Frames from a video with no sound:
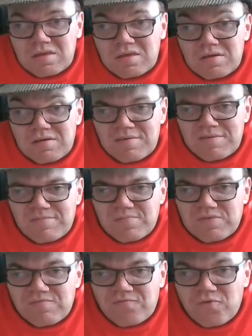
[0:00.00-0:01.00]
to
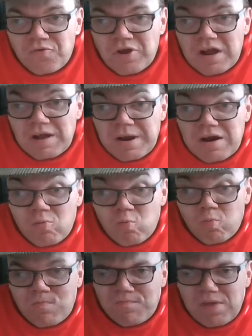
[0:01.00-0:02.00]

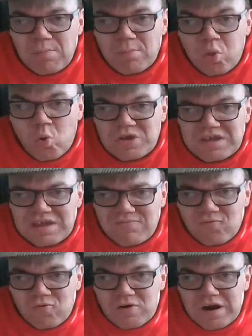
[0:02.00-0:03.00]
full-time employee
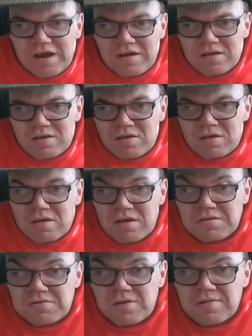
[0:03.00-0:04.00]
for
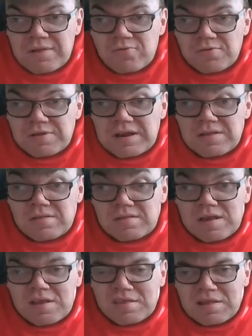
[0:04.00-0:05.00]
the Central City
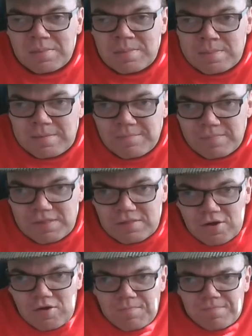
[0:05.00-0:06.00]
Citizen.
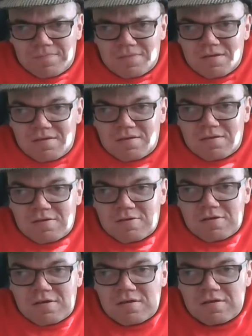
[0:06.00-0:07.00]
So
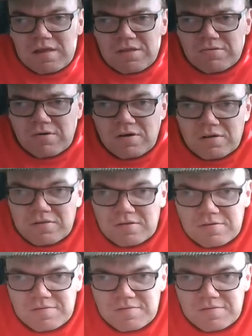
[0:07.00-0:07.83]
that's good.